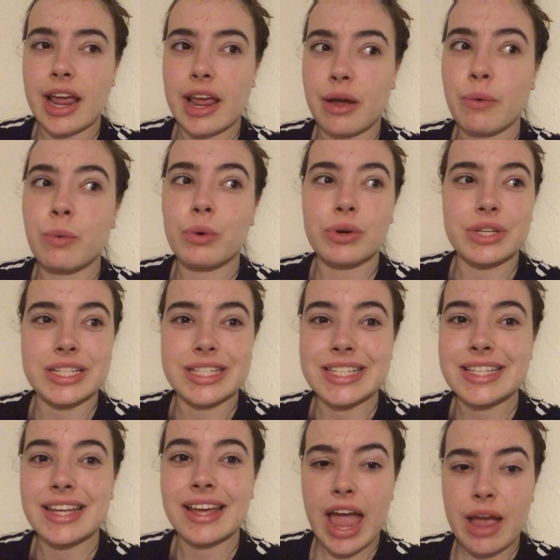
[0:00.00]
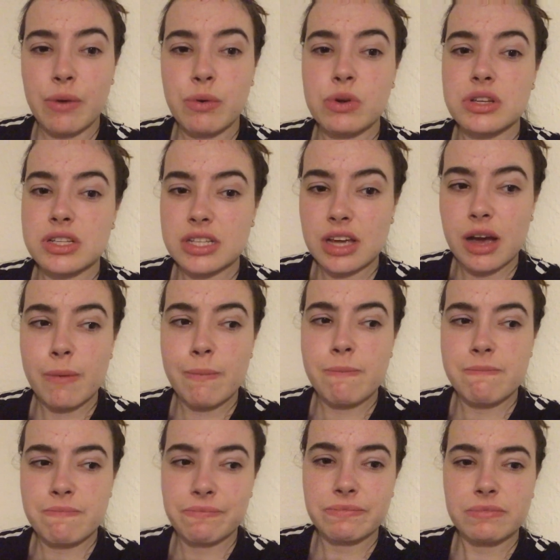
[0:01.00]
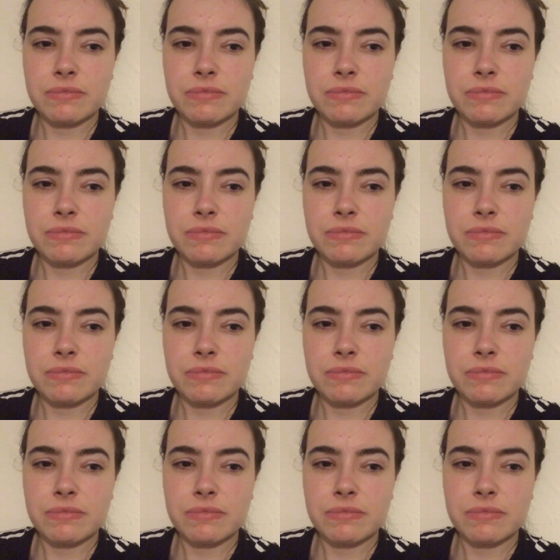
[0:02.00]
it was it was um